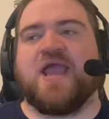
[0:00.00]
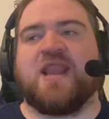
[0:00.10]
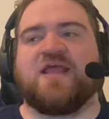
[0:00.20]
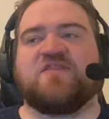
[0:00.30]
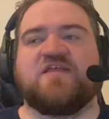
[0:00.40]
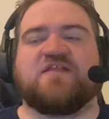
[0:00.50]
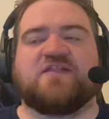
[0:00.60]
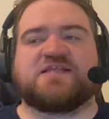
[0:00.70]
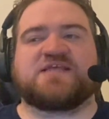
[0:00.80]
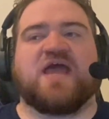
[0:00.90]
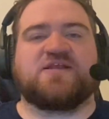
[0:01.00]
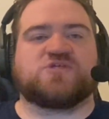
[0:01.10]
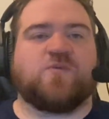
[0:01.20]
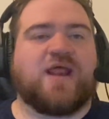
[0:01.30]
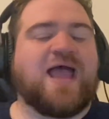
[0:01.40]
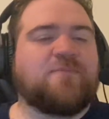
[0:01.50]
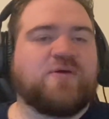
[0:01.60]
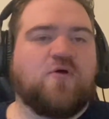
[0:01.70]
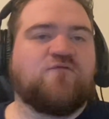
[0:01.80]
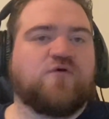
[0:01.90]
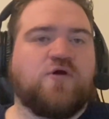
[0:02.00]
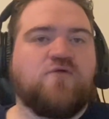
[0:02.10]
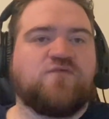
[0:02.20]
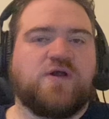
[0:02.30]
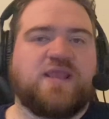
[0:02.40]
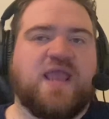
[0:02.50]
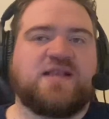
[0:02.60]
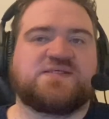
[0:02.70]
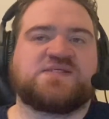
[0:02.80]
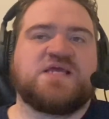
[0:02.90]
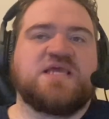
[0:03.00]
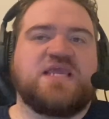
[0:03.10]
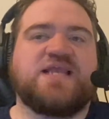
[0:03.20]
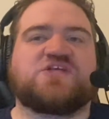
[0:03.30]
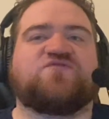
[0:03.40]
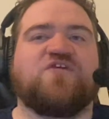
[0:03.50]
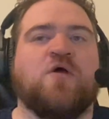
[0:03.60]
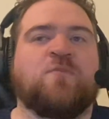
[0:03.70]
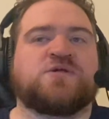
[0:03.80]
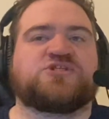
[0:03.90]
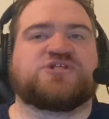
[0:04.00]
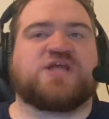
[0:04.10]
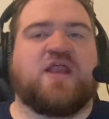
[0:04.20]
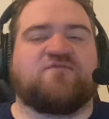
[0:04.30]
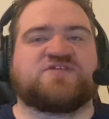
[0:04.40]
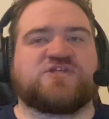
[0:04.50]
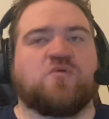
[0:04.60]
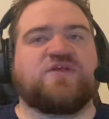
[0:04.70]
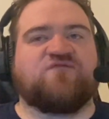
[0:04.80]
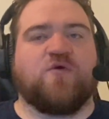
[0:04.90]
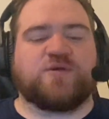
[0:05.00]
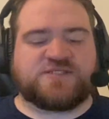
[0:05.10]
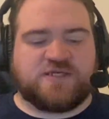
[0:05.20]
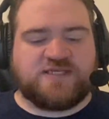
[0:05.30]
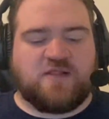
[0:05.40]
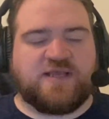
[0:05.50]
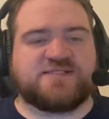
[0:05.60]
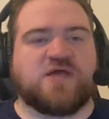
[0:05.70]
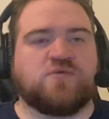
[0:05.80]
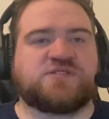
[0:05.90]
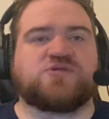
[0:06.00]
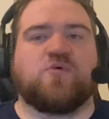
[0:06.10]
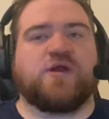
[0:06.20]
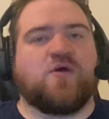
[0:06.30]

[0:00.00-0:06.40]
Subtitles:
And I think that that's kind of just what happened over and over again, is each film was just kind of solely focused on telling its own story.